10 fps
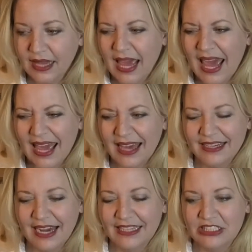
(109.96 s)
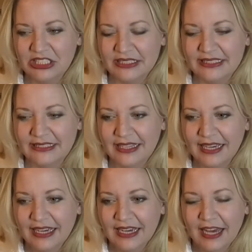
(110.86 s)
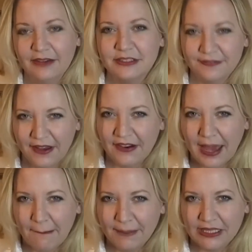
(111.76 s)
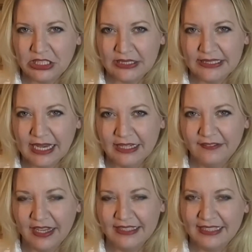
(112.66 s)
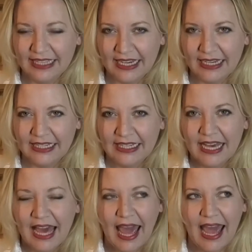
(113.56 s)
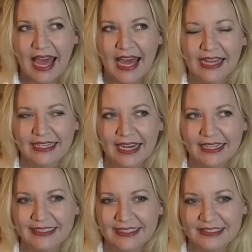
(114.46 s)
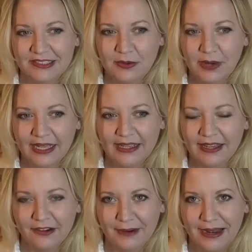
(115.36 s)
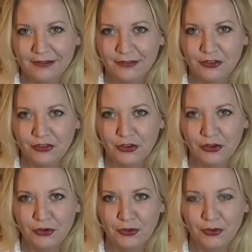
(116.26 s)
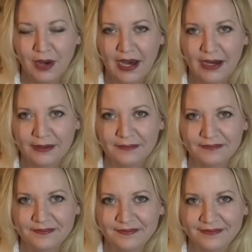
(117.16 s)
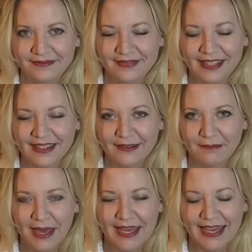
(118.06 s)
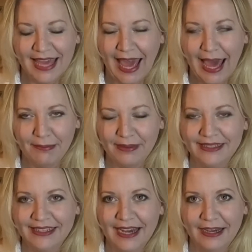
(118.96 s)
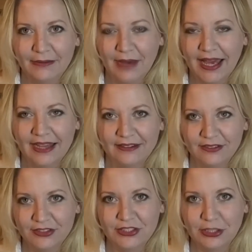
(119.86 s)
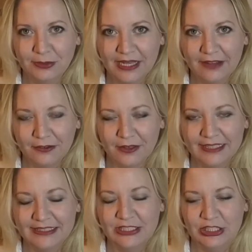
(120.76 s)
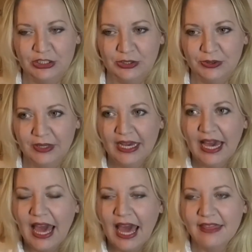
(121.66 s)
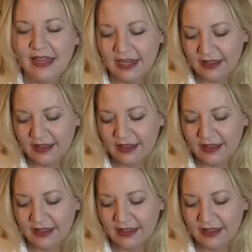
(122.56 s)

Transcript: And it was a very ambitious kind of idea, and I didn't quite get around to making it happen. I had so many other things to do. And then I